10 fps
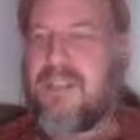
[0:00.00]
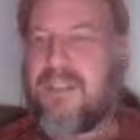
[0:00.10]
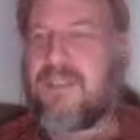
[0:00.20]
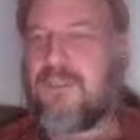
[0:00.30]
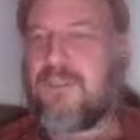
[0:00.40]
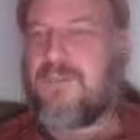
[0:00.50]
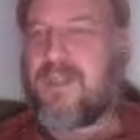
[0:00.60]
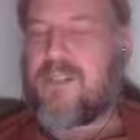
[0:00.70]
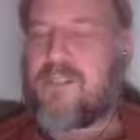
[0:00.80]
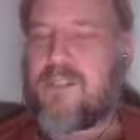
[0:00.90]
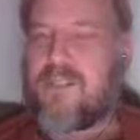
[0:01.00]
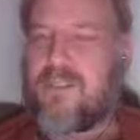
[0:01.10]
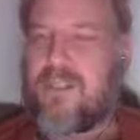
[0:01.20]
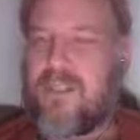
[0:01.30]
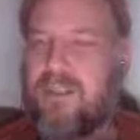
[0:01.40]
They lose the
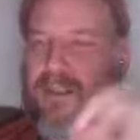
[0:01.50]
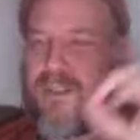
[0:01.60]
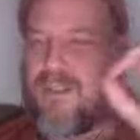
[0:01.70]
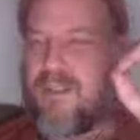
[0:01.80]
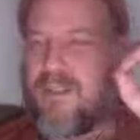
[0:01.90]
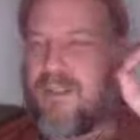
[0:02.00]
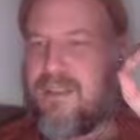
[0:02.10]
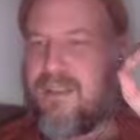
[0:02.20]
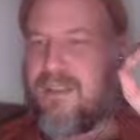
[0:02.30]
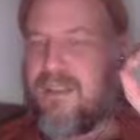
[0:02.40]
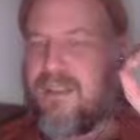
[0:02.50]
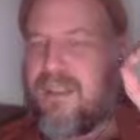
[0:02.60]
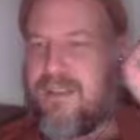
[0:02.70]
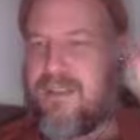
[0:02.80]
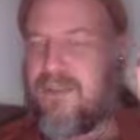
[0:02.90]
function, and
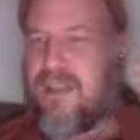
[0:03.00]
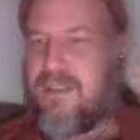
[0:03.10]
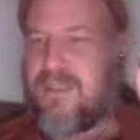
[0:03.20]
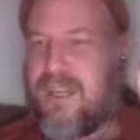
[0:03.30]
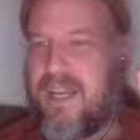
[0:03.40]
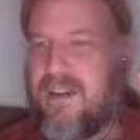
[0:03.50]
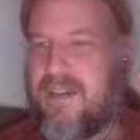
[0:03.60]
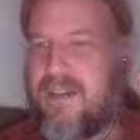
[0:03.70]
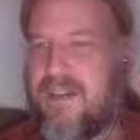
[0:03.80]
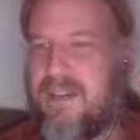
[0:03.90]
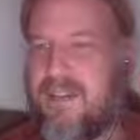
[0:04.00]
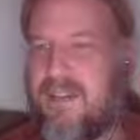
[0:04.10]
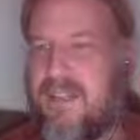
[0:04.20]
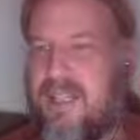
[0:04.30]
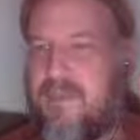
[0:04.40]
they don't have the area,
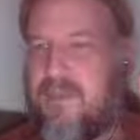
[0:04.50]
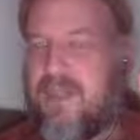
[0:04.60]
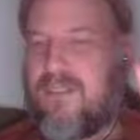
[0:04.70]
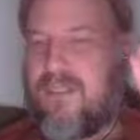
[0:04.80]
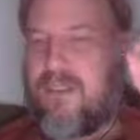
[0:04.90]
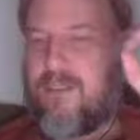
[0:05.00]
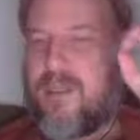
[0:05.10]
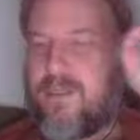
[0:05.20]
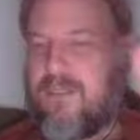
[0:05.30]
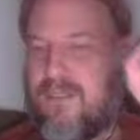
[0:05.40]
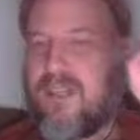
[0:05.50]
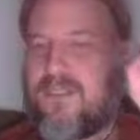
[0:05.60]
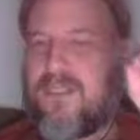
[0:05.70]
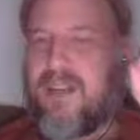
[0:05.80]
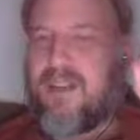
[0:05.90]
but other people have
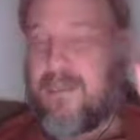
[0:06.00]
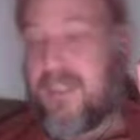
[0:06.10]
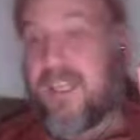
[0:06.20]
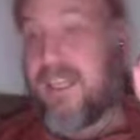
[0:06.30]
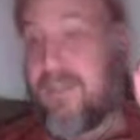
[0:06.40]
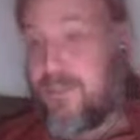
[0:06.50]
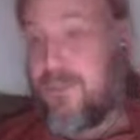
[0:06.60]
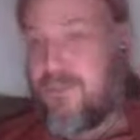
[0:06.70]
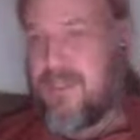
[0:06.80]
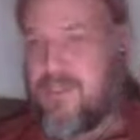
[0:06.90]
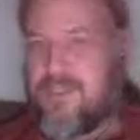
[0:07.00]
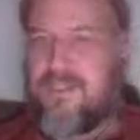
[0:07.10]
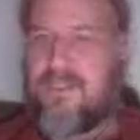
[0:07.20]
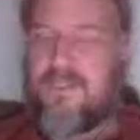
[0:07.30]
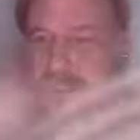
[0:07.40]
lost the area, but they can do the function.
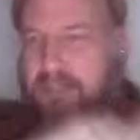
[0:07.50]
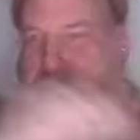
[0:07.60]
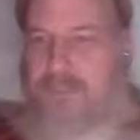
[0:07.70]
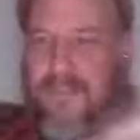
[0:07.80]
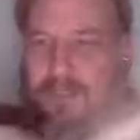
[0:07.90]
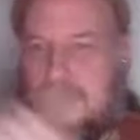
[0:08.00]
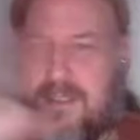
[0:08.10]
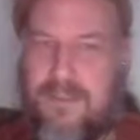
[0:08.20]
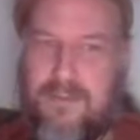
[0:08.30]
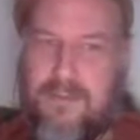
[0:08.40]
So that's in the